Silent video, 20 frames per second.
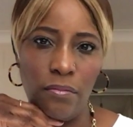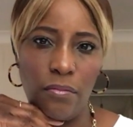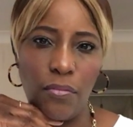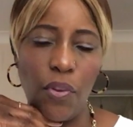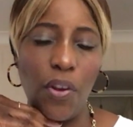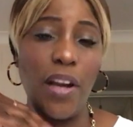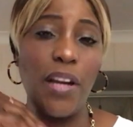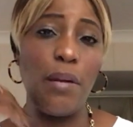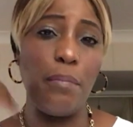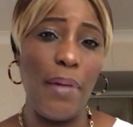you
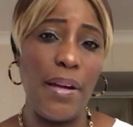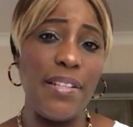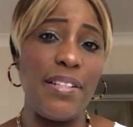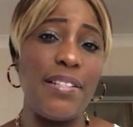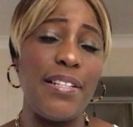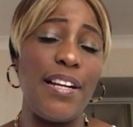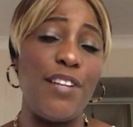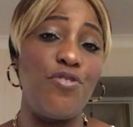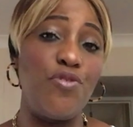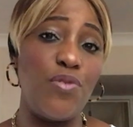can
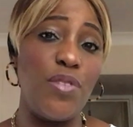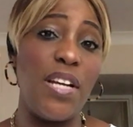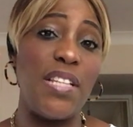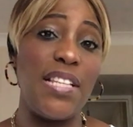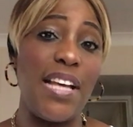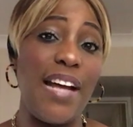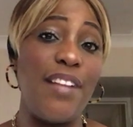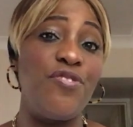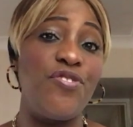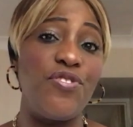imagine that Judas
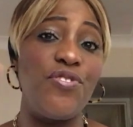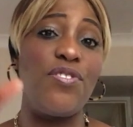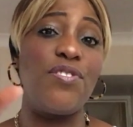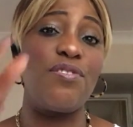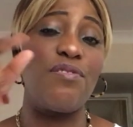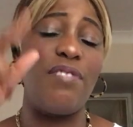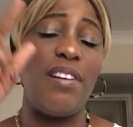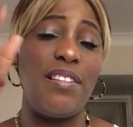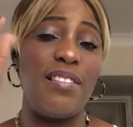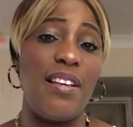had Jesus
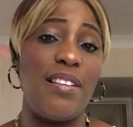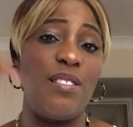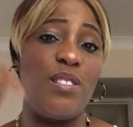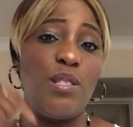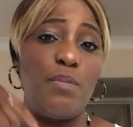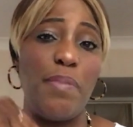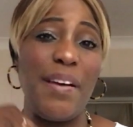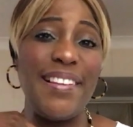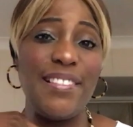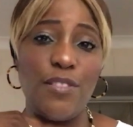Christ as
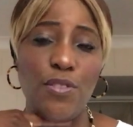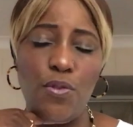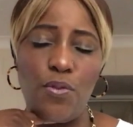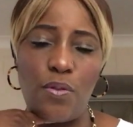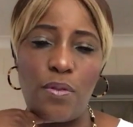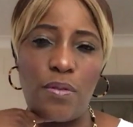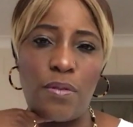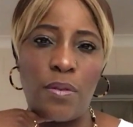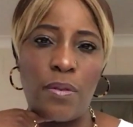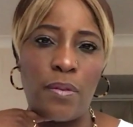his pastor,
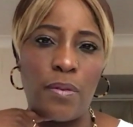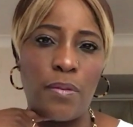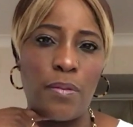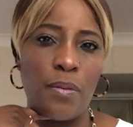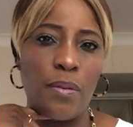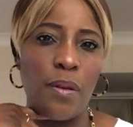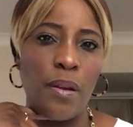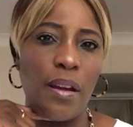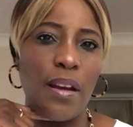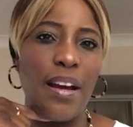
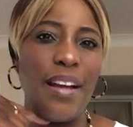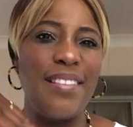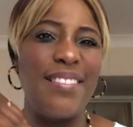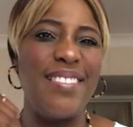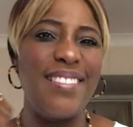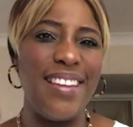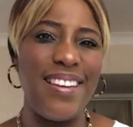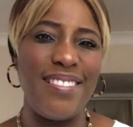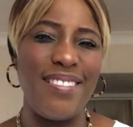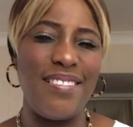
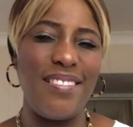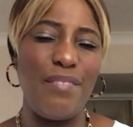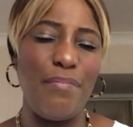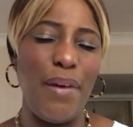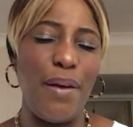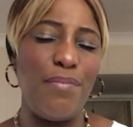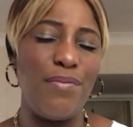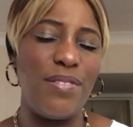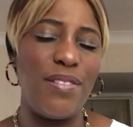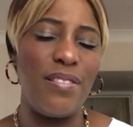and yet the
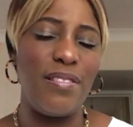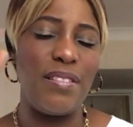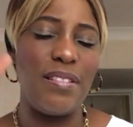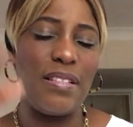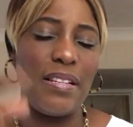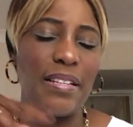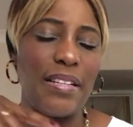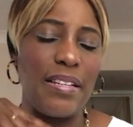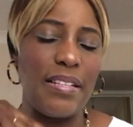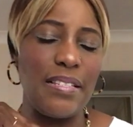Bible says
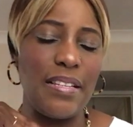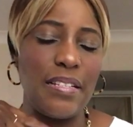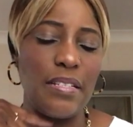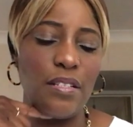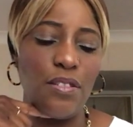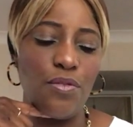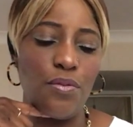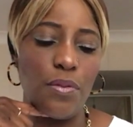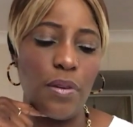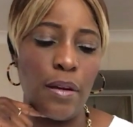Satan entered
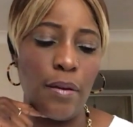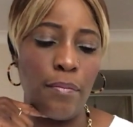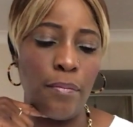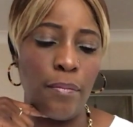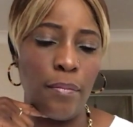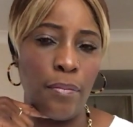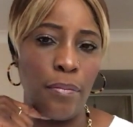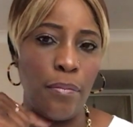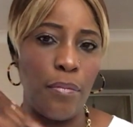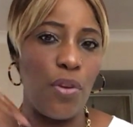into him
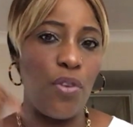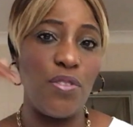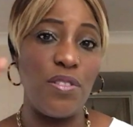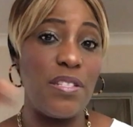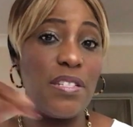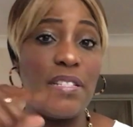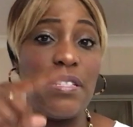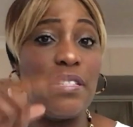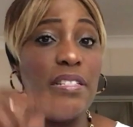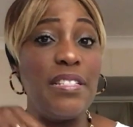because he
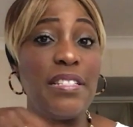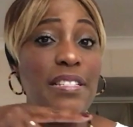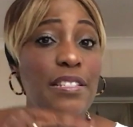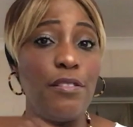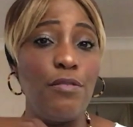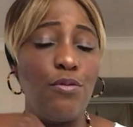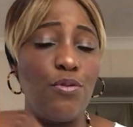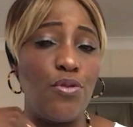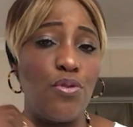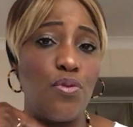didn't
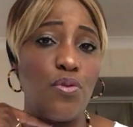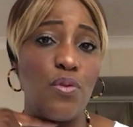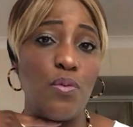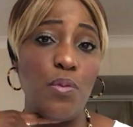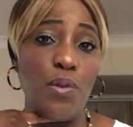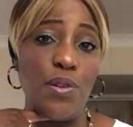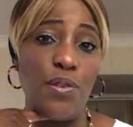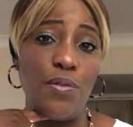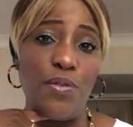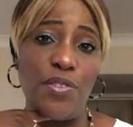yield to the
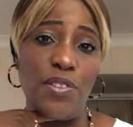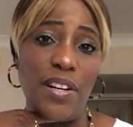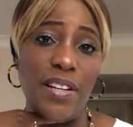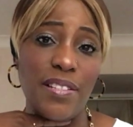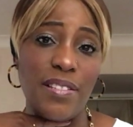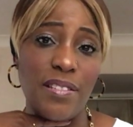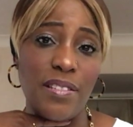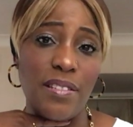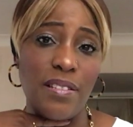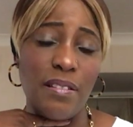word of
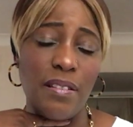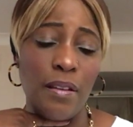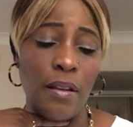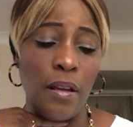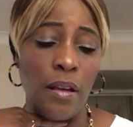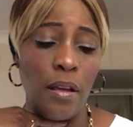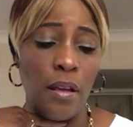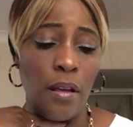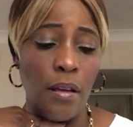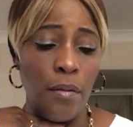Christ.
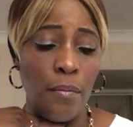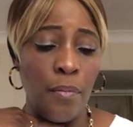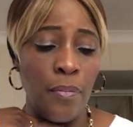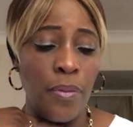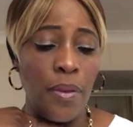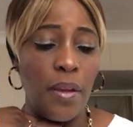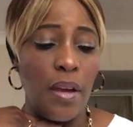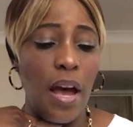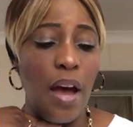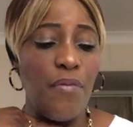
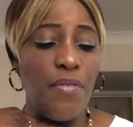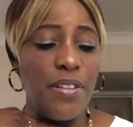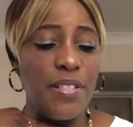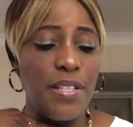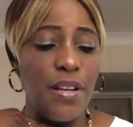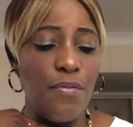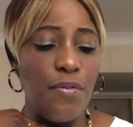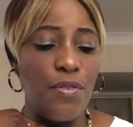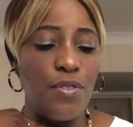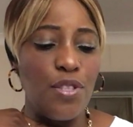Having
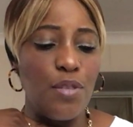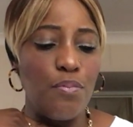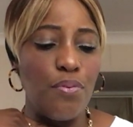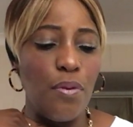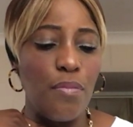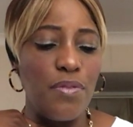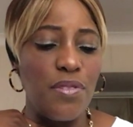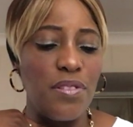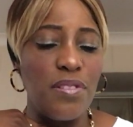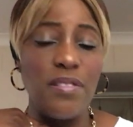therefore these
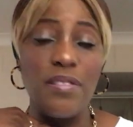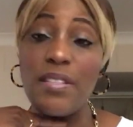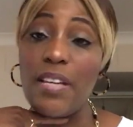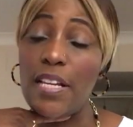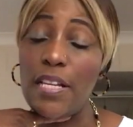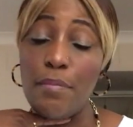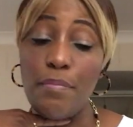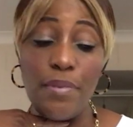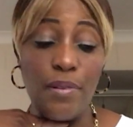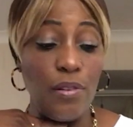promises,
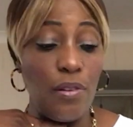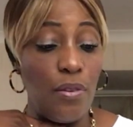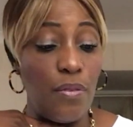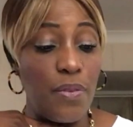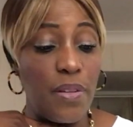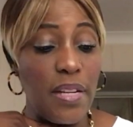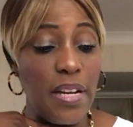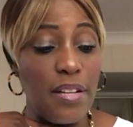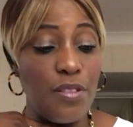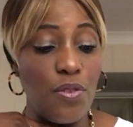dearly beloved,
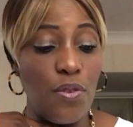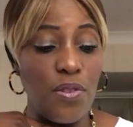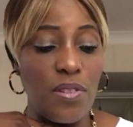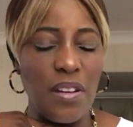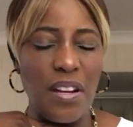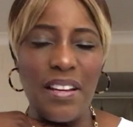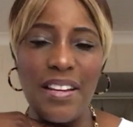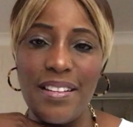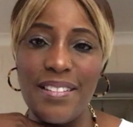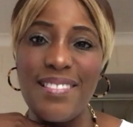let us
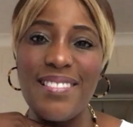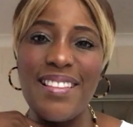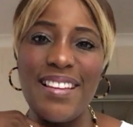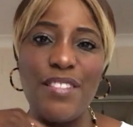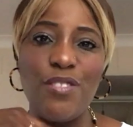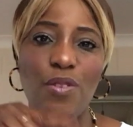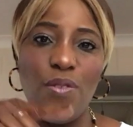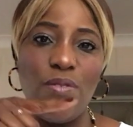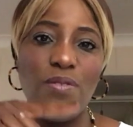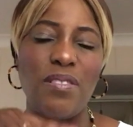cleanse,
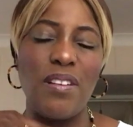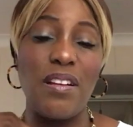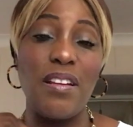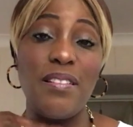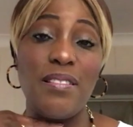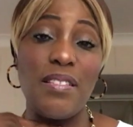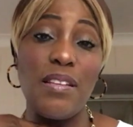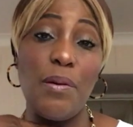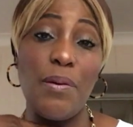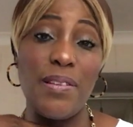let us
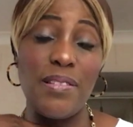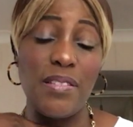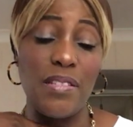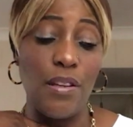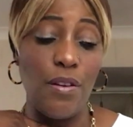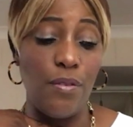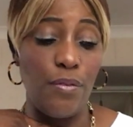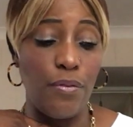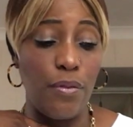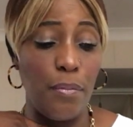cleanse
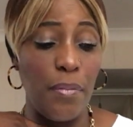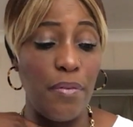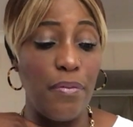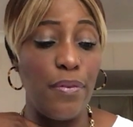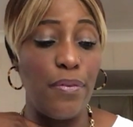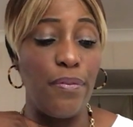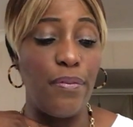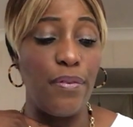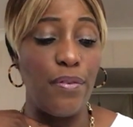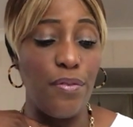ourselves from every
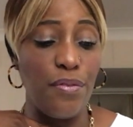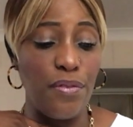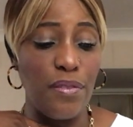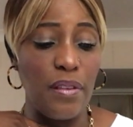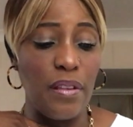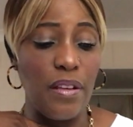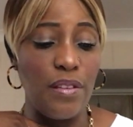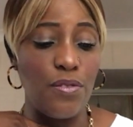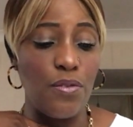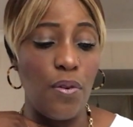
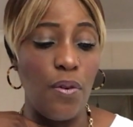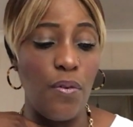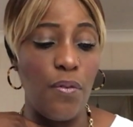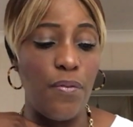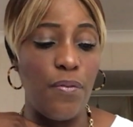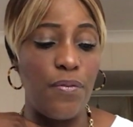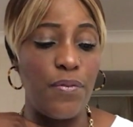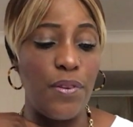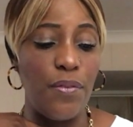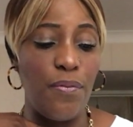filthiness of
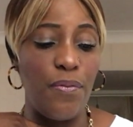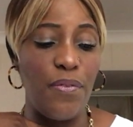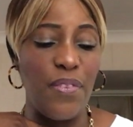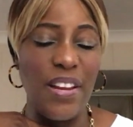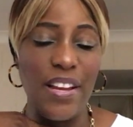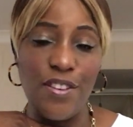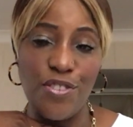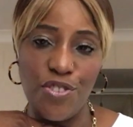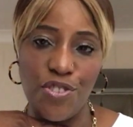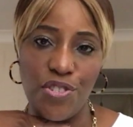the
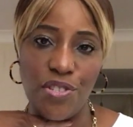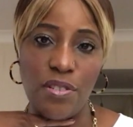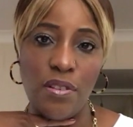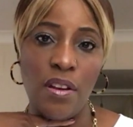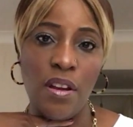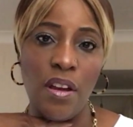flesh